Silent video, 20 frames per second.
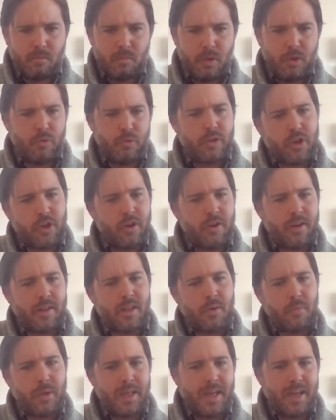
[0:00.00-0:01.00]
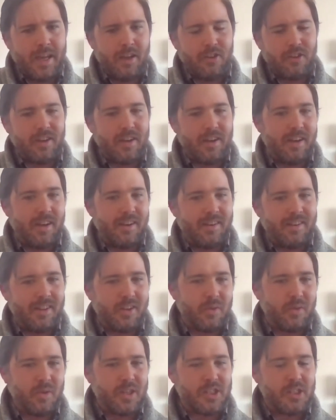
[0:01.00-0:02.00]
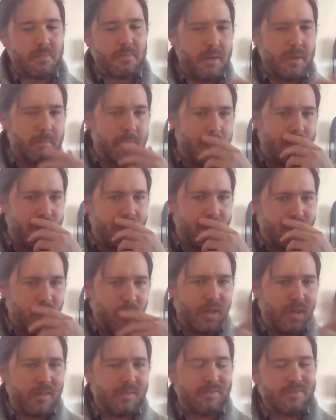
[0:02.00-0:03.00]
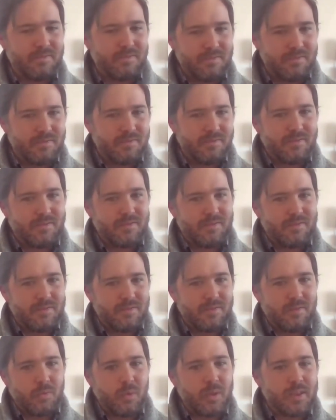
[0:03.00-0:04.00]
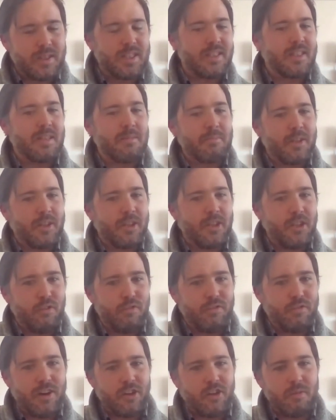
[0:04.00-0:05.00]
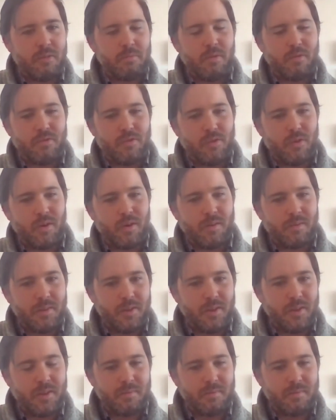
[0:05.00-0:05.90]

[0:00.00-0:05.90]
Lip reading: we return it, then we can't look at it. And the question might be, well, was this something that you valued before?